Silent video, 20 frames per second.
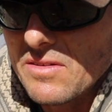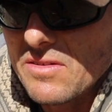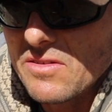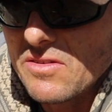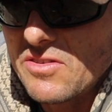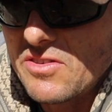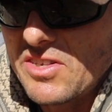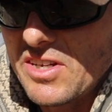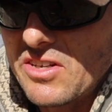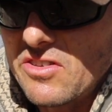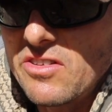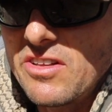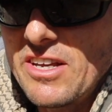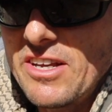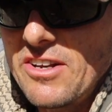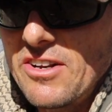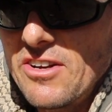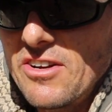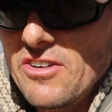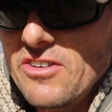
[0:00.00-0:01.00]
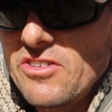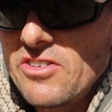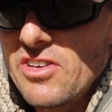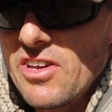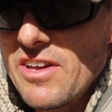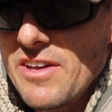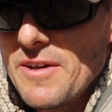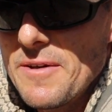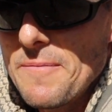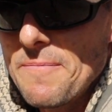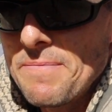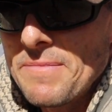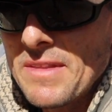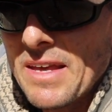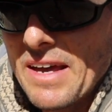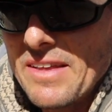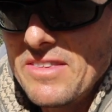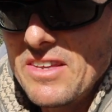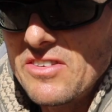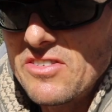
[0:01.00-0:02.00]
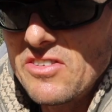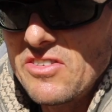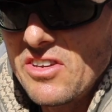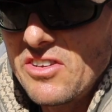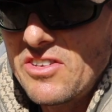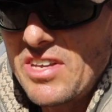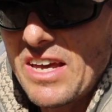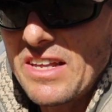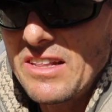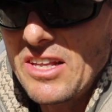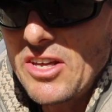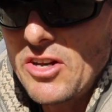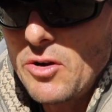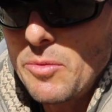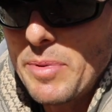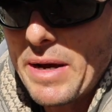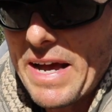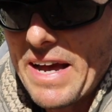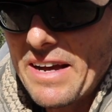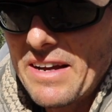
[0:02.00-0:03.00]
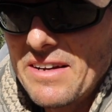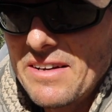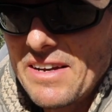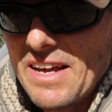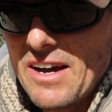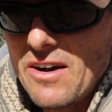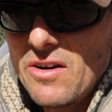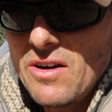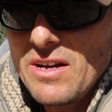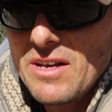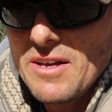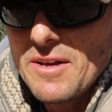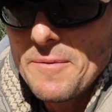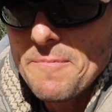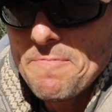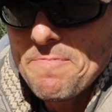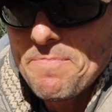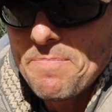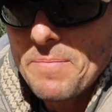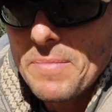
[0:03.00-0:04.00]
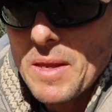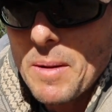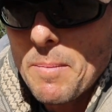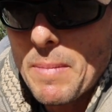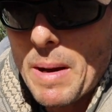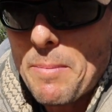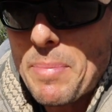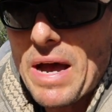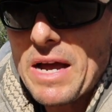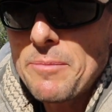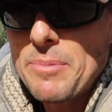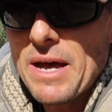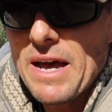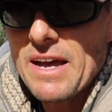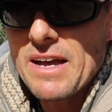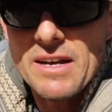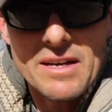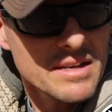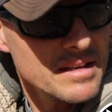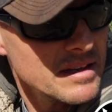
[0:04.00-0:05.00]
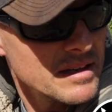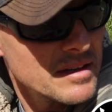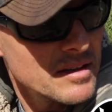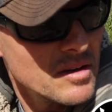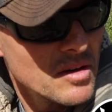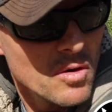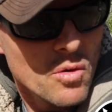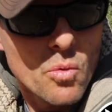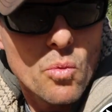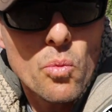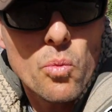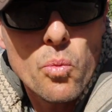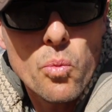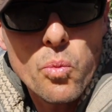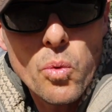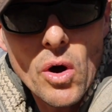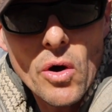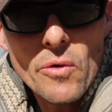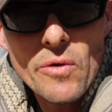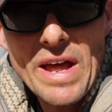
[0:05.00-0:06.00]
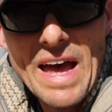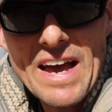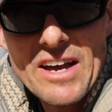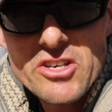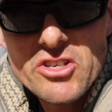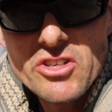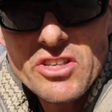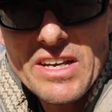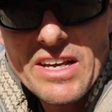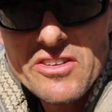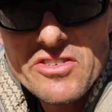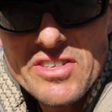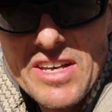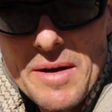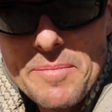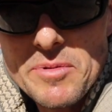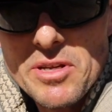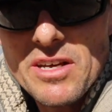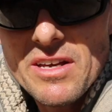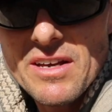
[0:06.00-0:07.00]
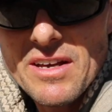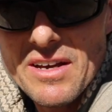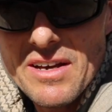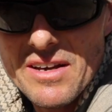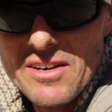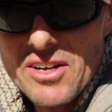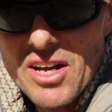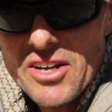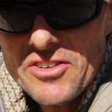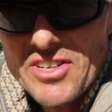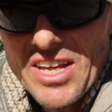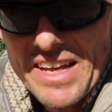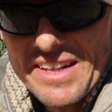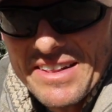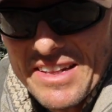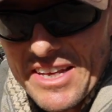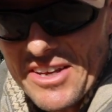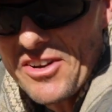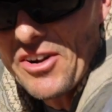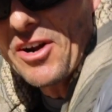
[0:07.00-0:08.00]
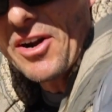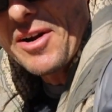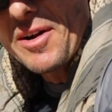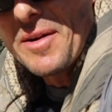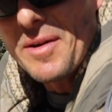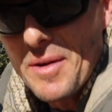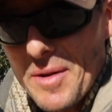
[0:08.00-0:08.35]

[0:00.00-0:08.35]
6 liters, and this is a 10 liter bag. Now, my backpack won't actually accept a 10 liter